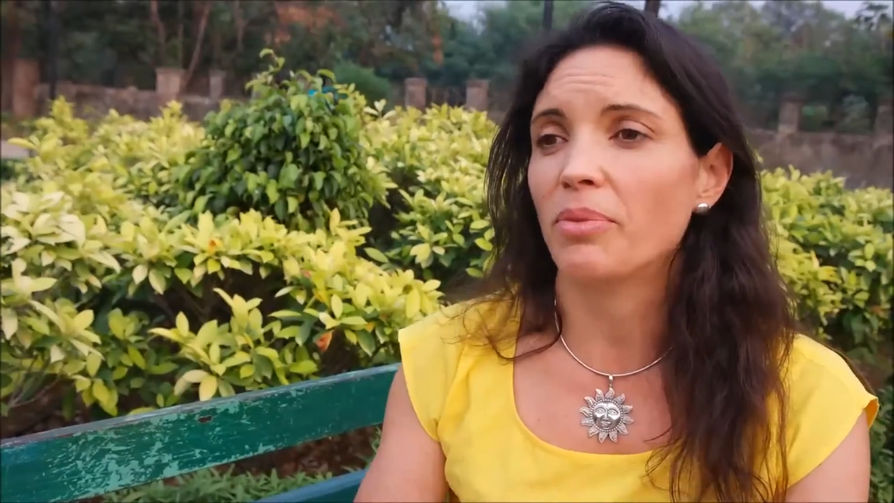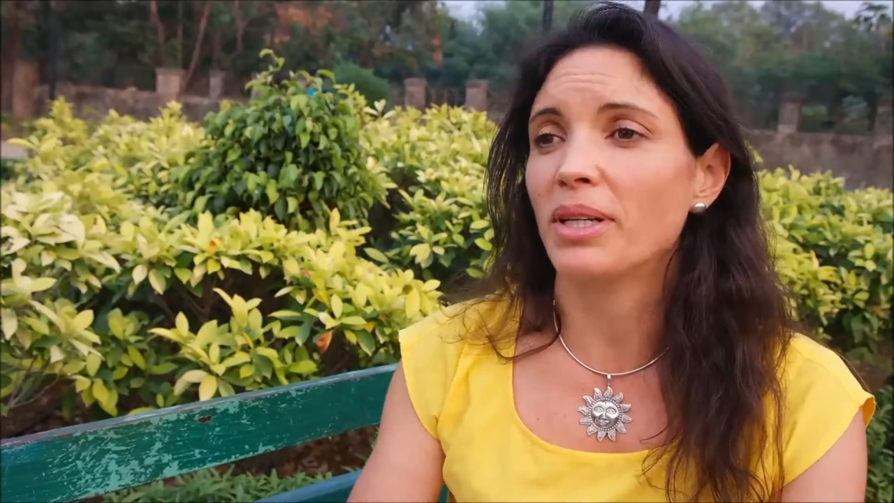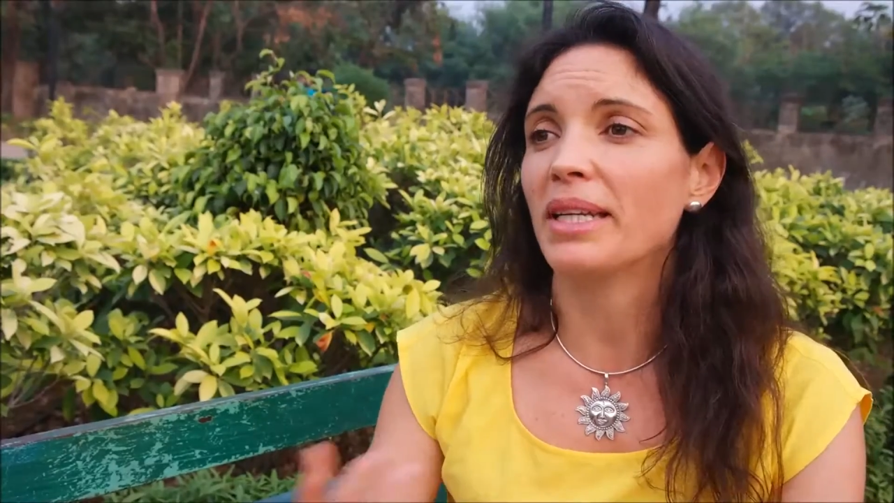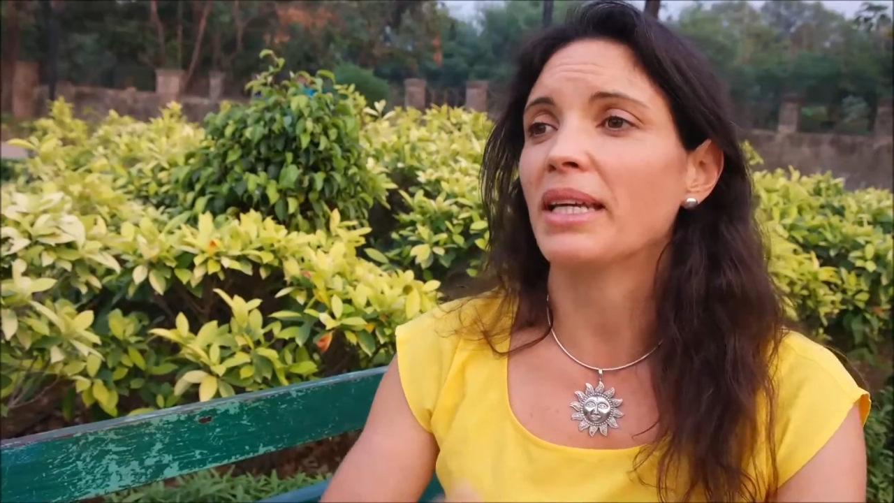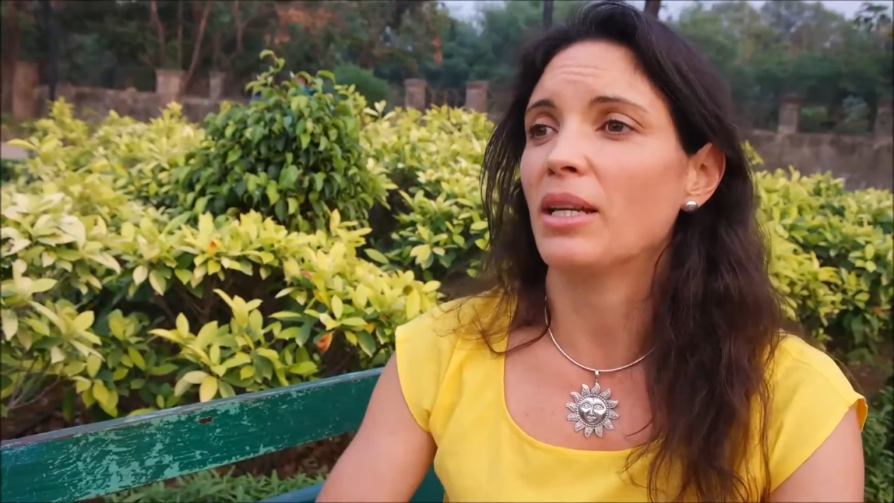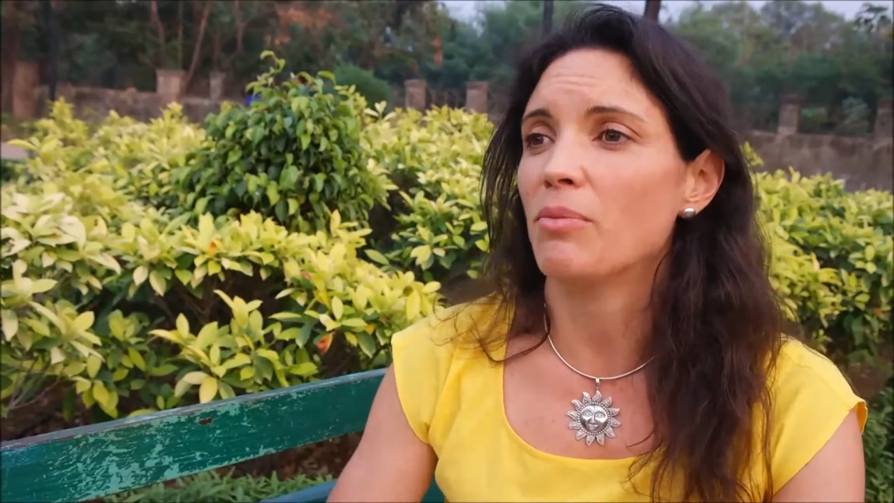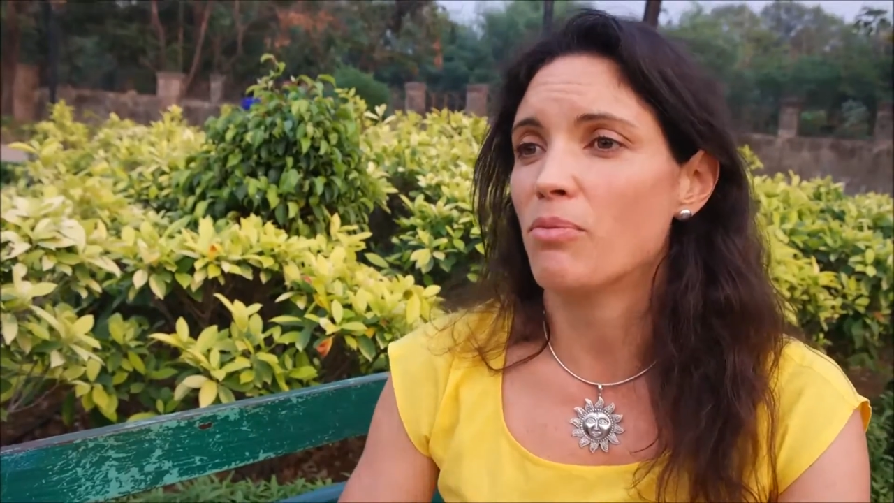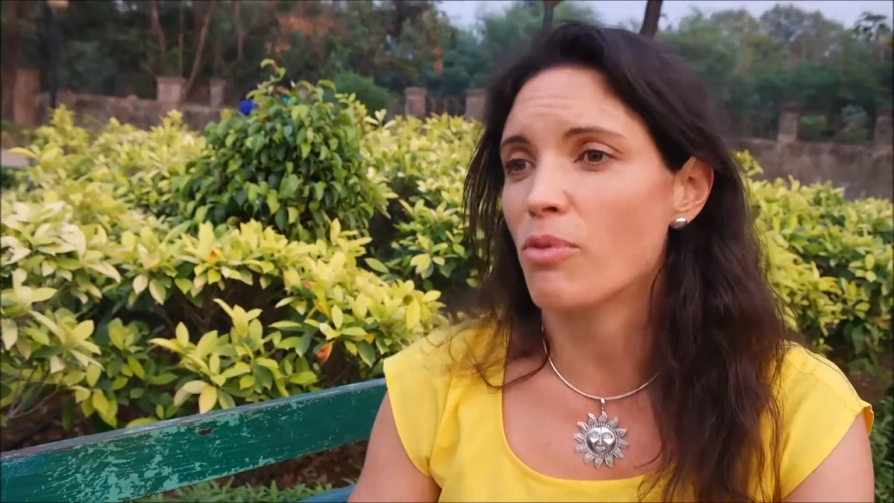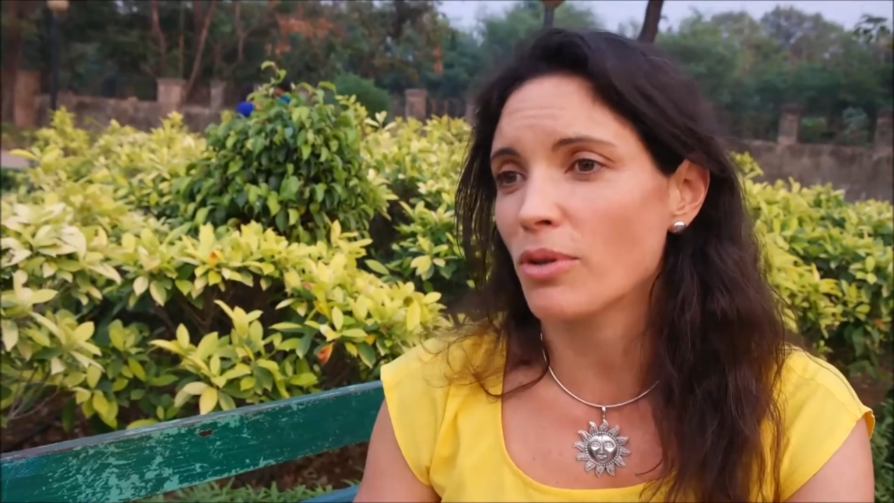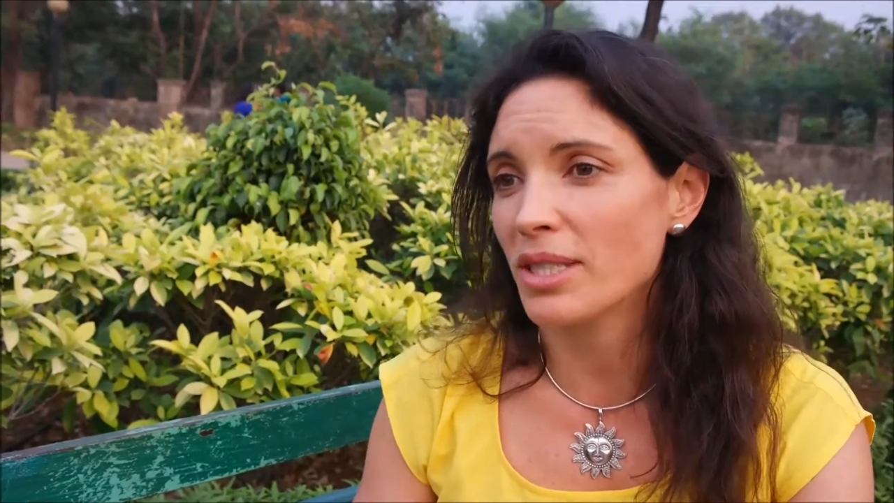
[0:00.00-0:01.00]
putting in
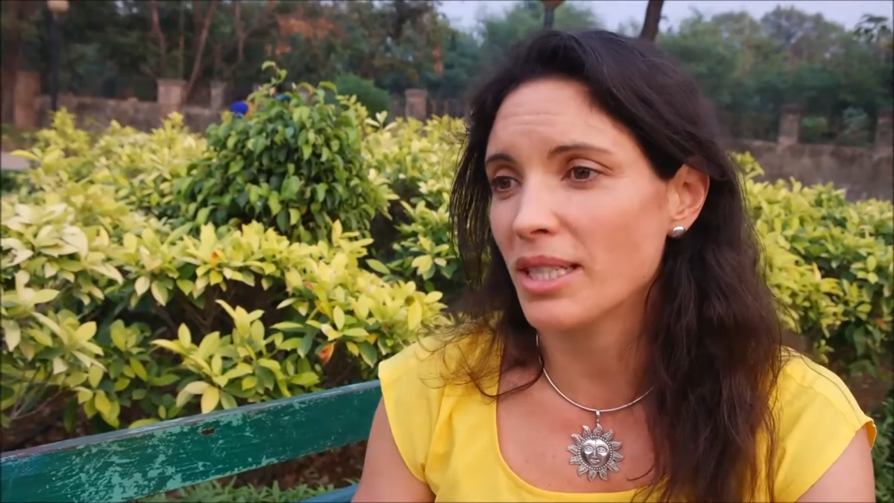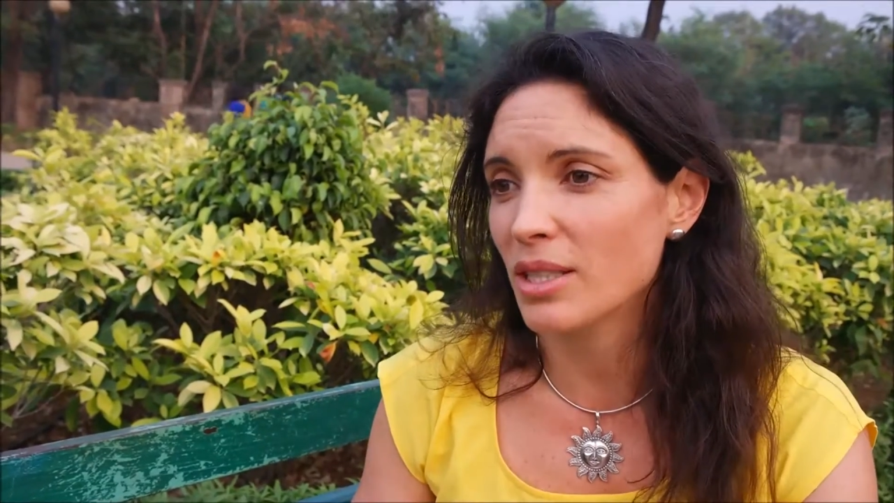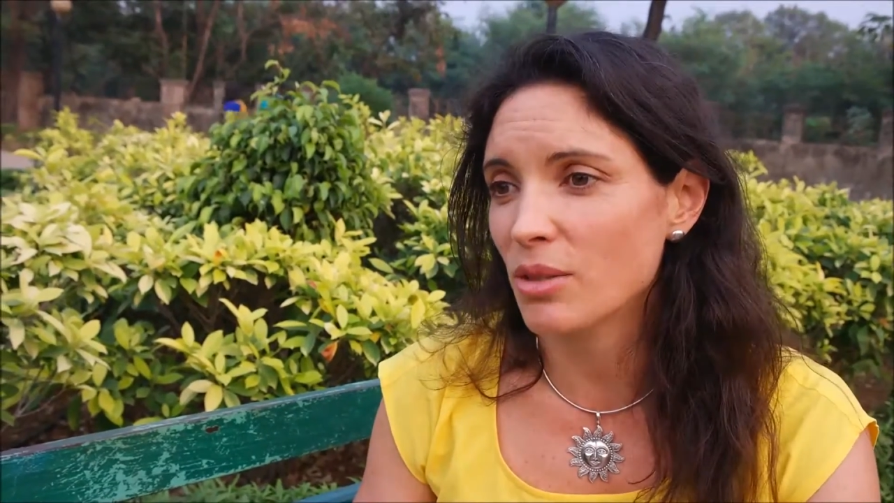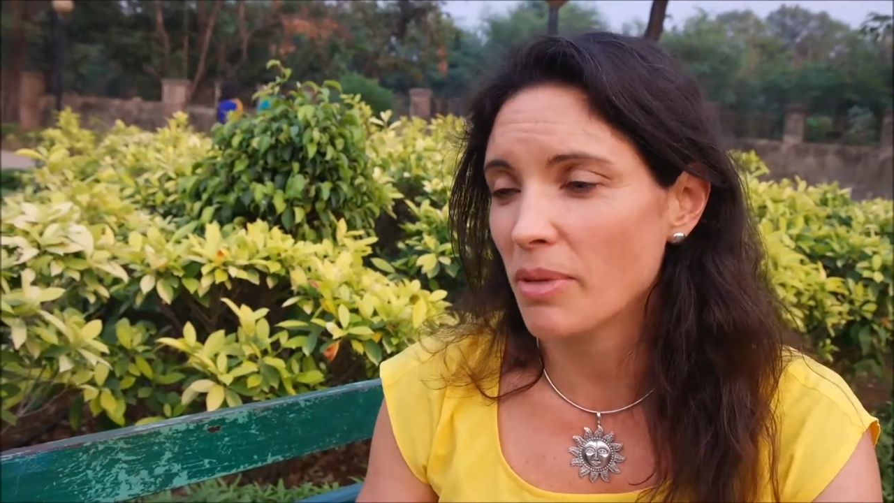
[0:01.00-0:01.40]
protein into